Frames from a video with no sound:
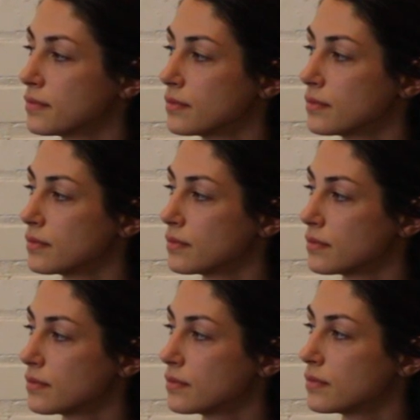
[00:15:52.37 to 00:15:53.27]

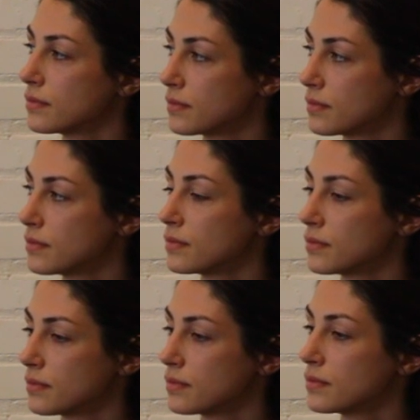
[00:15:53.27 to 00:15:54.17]

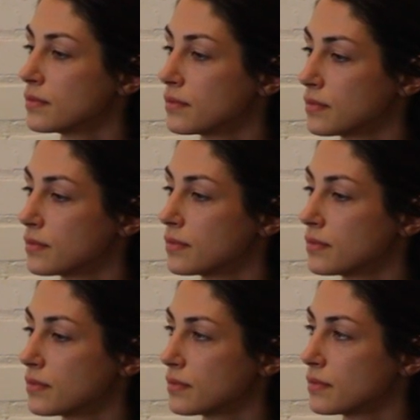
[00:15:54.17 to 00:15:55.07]

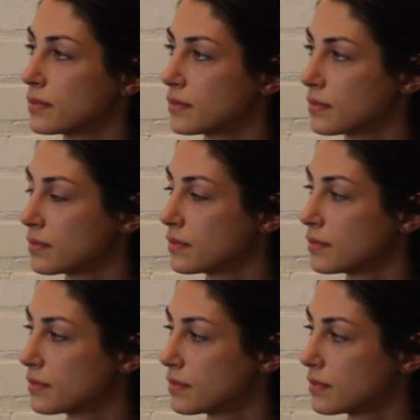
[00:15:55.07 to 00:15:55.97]

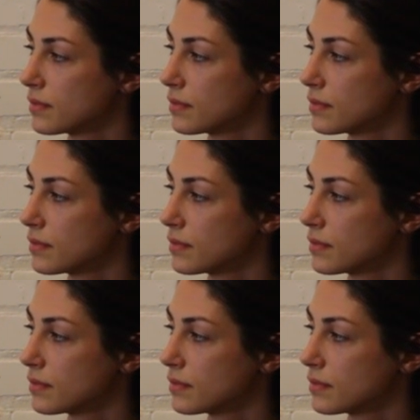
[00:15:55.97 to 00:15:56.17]
(silent)